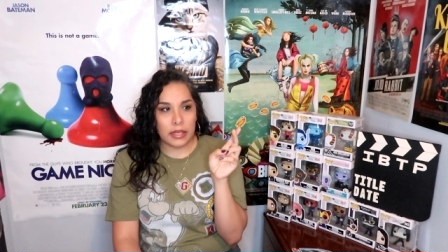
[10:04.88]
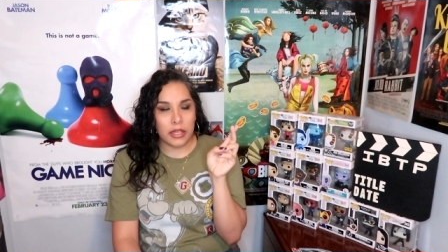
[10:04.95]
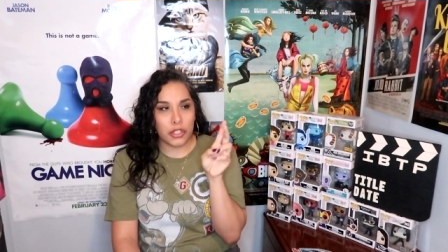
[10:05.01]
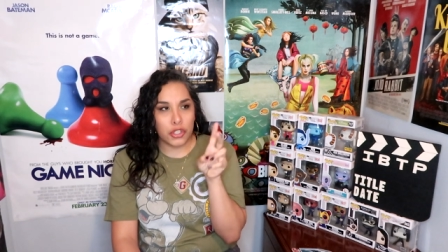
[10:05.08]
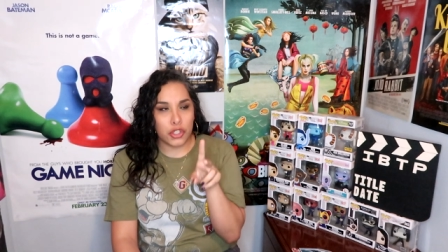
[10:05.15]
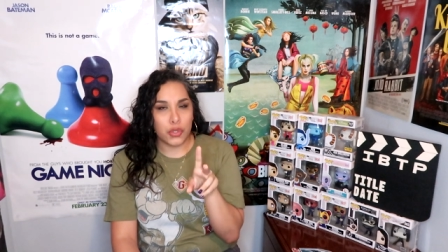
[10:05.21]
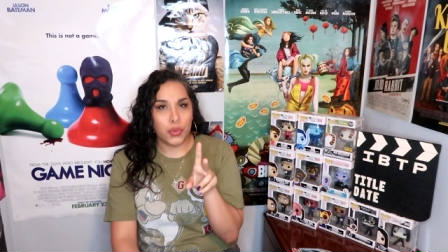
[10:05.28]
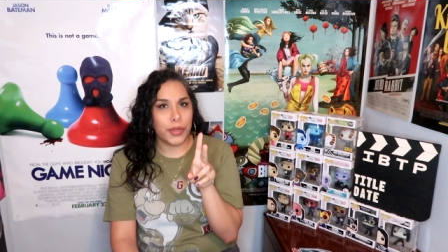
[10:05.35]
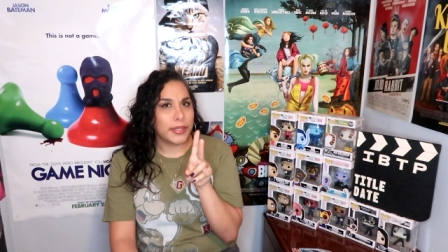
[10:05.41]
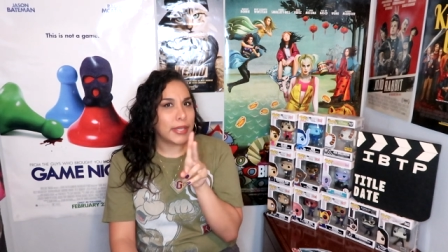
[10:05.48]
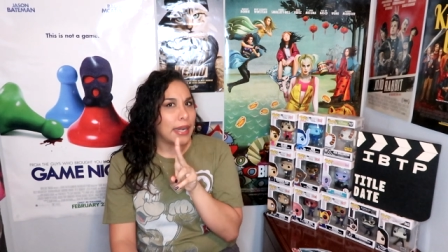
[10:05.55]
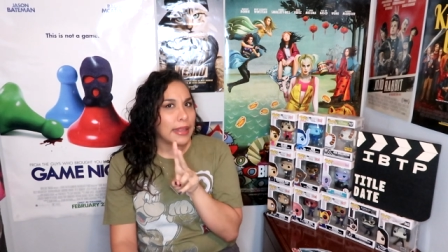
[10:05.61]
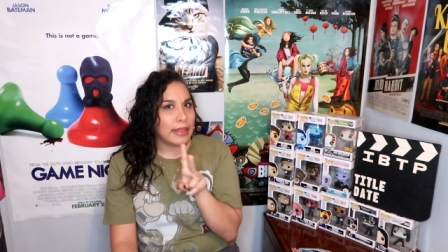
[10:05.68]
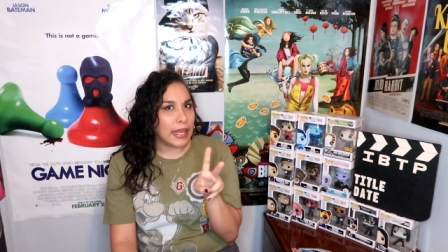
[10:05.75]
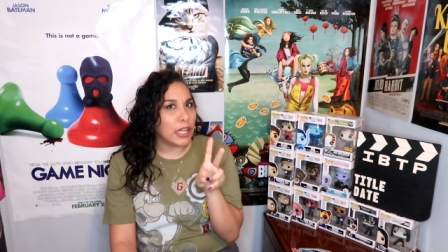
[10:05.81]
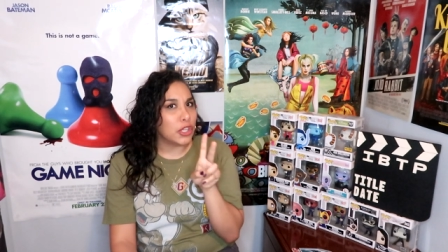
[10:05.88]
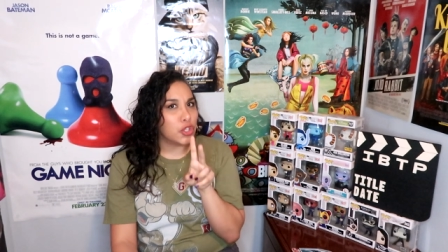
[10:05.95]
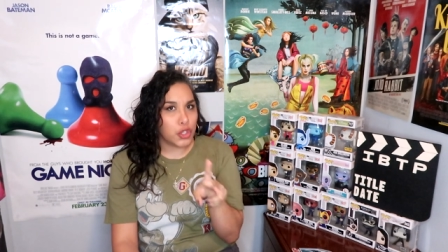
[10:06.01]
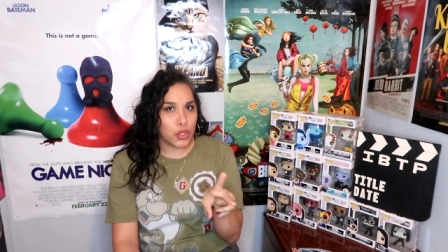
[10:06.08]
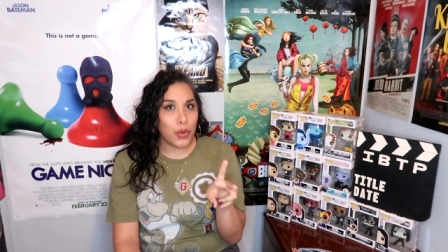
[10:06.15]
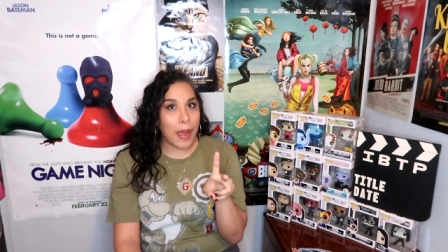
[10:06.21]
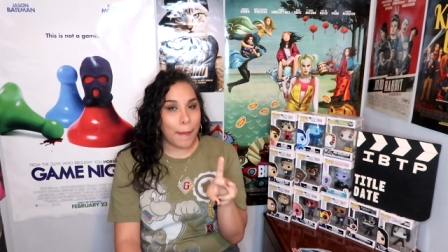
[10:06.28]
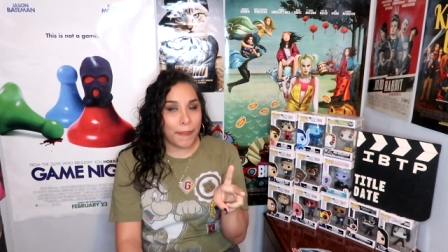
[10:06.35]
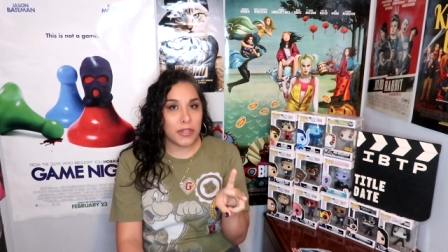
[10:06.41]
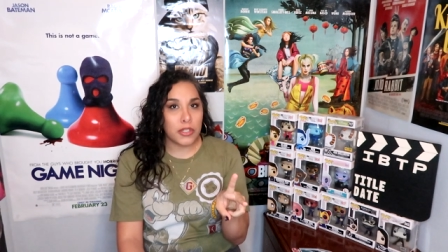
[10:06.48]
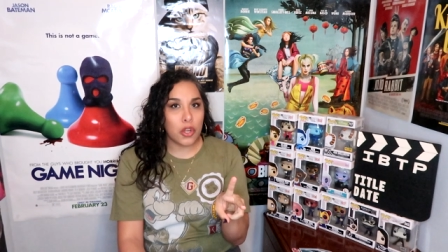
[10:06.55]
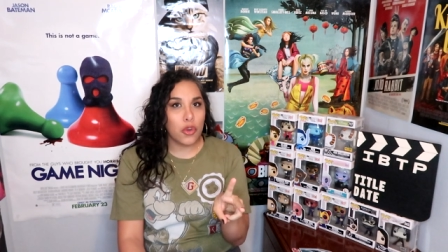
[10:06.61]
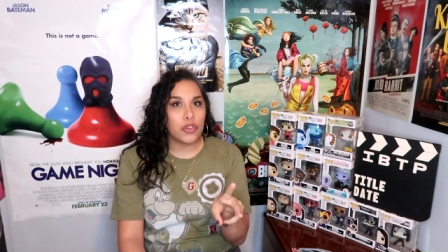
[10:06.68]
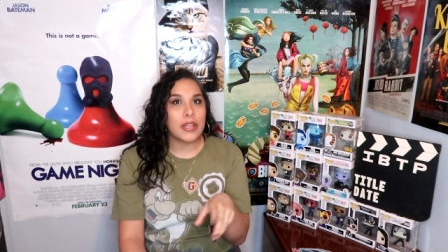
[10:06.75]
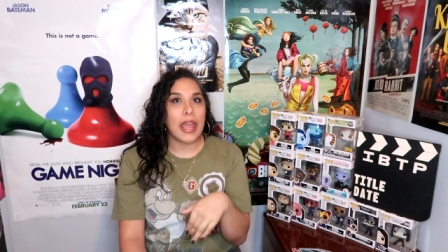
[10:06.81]
the suicide thing in two
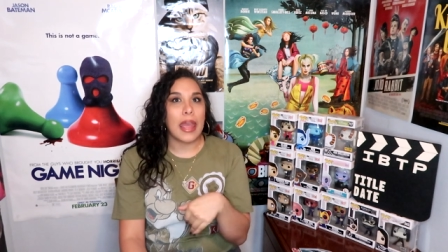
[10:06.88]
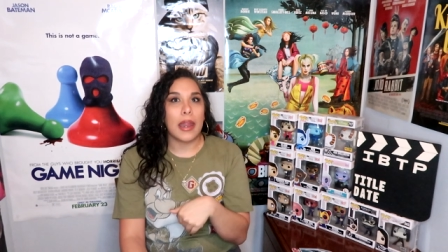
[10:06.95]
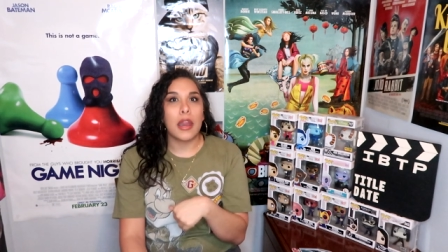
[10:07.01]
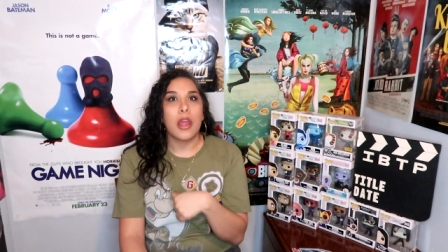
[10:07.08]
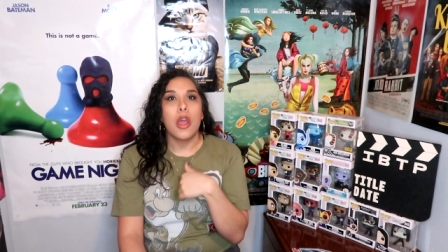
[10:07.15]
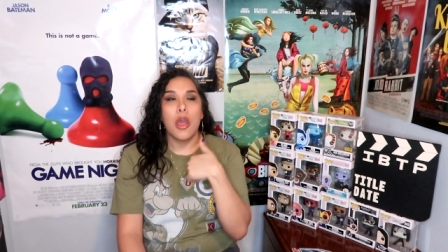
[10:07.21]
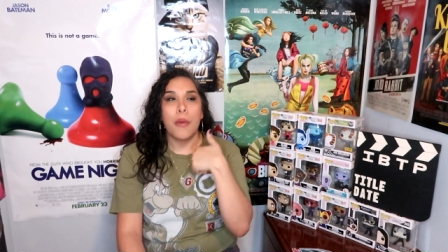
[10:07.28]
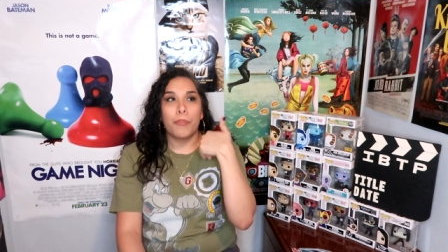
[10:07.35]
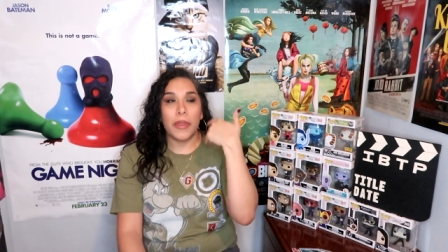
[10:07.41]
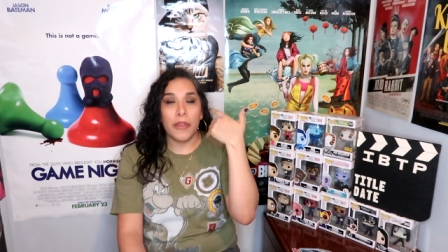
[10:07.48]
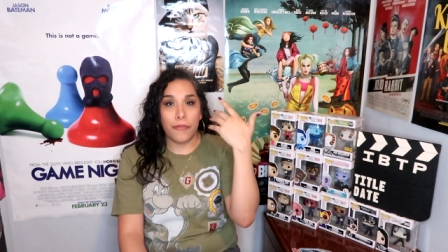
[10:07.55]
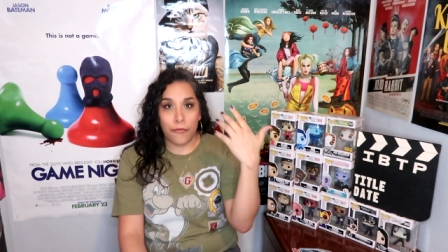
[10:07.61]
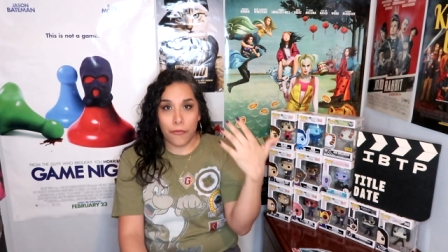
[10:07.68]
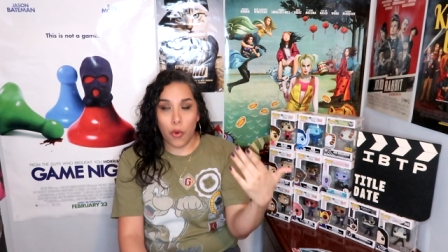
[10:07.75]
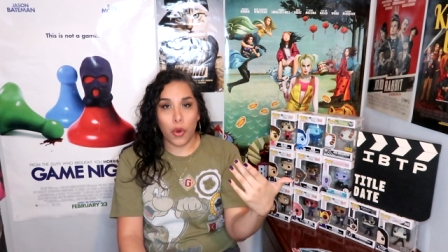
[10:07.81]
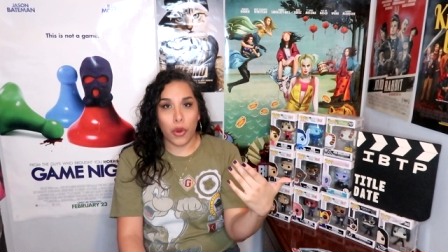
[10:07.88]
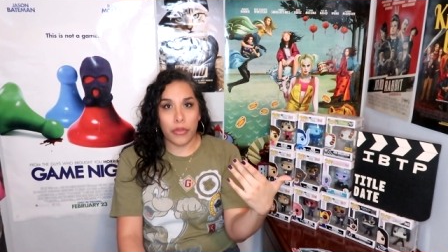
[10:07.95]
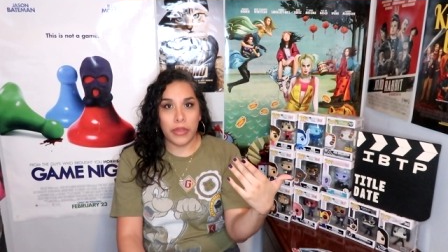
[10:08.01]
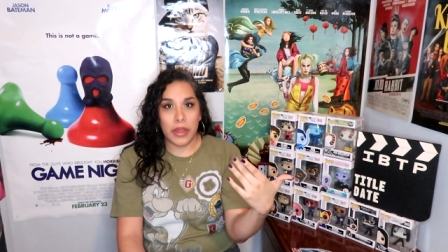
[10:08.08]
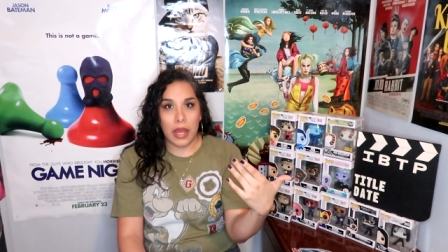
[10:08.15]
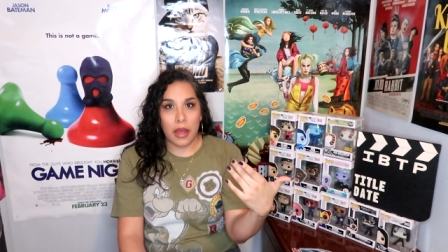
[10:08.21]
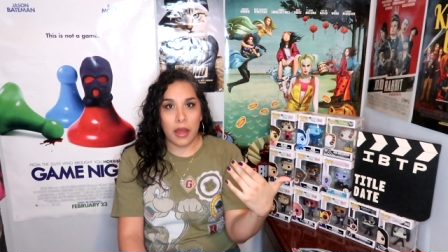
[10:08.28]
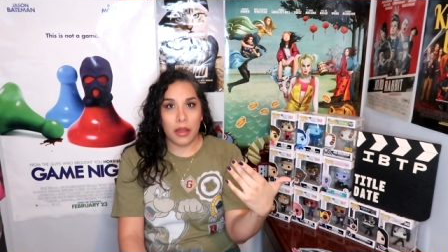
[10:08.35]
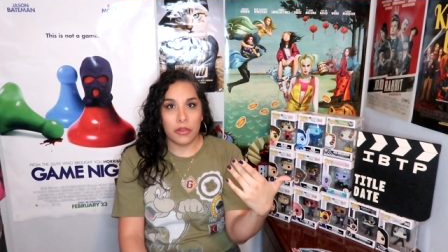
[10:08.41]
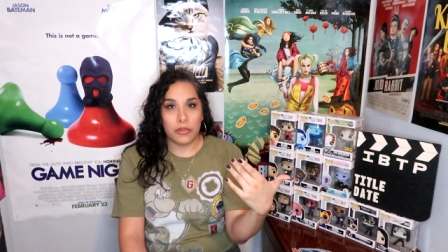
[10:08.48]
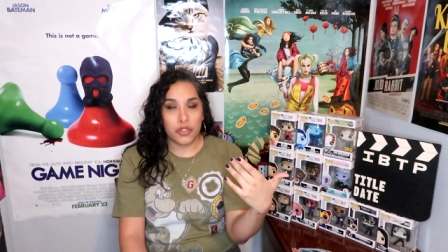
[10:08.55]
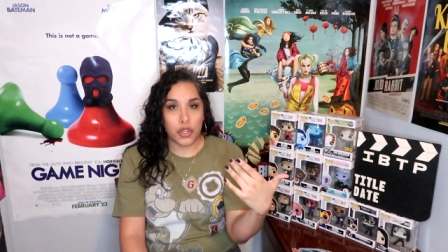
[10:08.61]
episodes and before the uh,